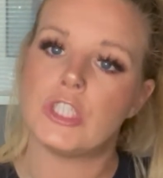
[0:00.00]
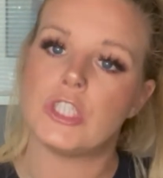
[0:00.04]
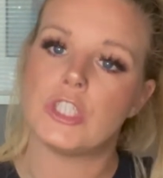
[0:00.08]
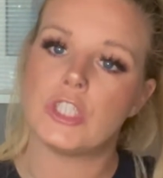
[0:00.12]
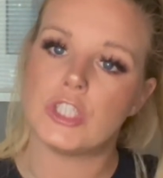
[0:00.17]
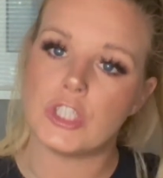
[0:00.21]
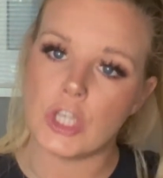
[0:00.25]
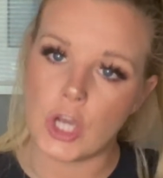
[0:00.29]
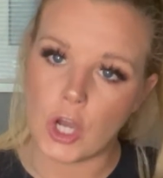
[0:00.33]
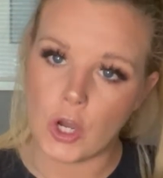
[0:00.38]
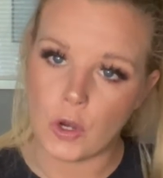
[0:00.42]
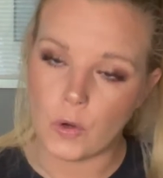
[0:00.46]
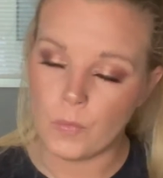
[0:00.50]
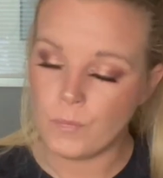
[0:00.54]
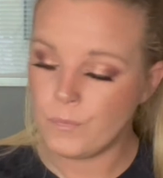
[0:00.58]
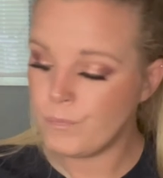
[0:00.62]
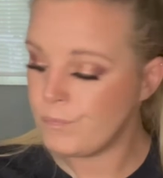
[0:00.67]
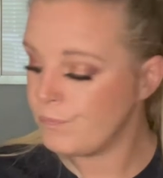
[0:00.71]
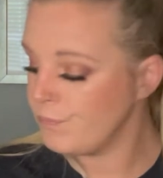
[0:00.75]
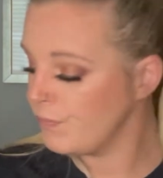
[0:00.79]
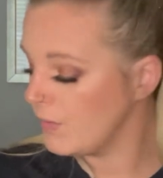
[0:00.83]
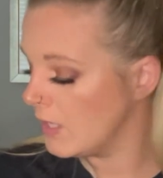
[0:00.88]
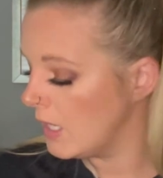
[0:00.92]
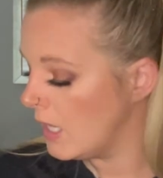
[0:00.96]
So
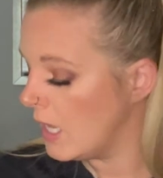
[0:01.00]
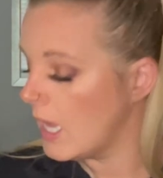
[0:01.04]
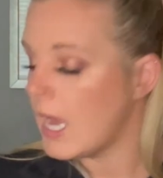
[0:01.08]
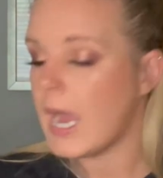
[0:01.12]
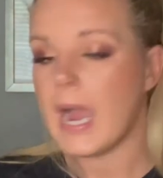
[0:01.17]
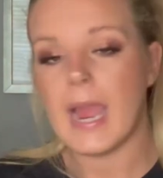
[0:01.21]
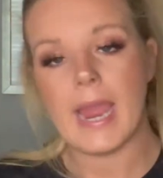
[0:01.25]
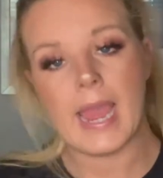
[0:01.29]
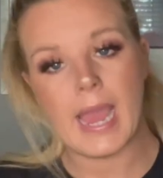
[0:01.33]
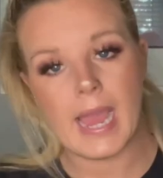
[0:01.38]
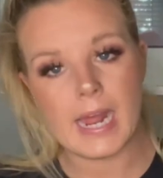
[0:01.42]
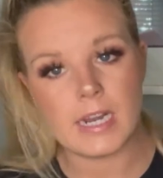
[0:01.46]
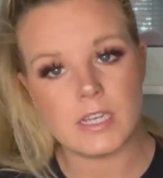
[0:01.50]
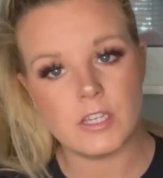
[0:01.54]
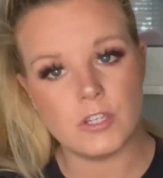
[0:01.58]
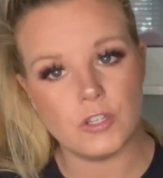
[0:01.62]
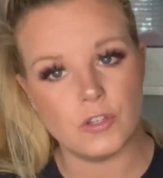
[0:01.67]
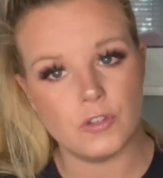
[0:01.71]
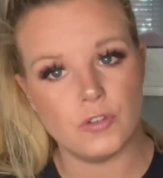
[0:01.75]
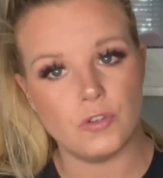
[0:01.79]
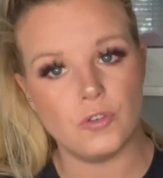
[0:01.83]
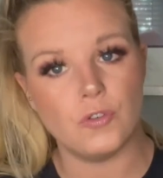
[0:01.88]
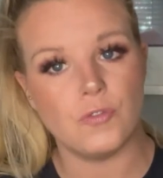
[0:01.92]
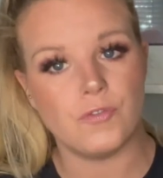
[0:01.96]
I had
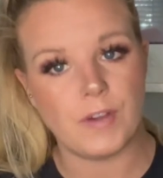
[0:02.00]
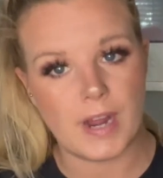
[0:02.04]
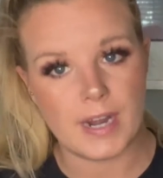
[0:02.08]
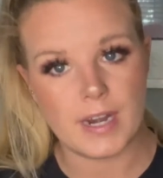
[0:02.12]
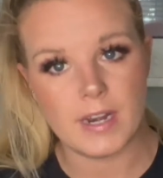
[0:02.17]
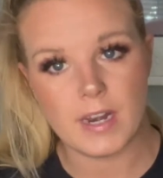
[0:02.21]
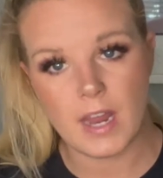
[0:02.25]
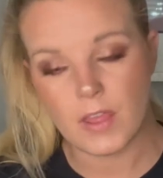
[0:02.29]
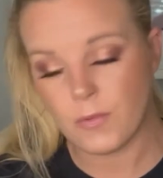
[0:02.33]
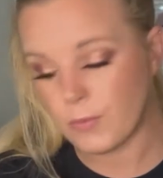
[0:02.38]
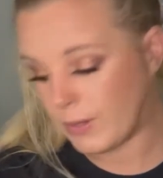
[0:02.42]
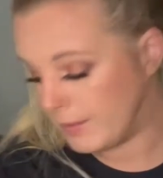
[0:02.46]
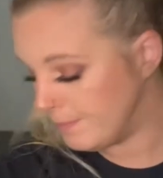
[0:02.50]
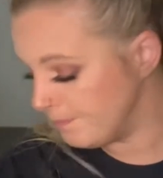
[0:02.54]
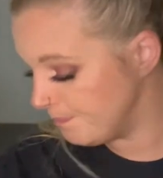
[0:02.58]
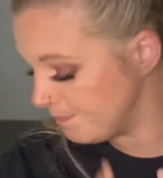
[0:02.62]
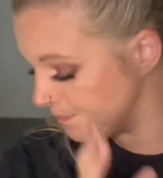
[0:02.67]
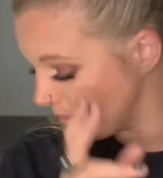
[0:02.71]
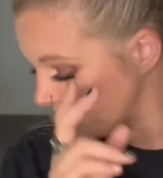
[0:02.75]
to find another one.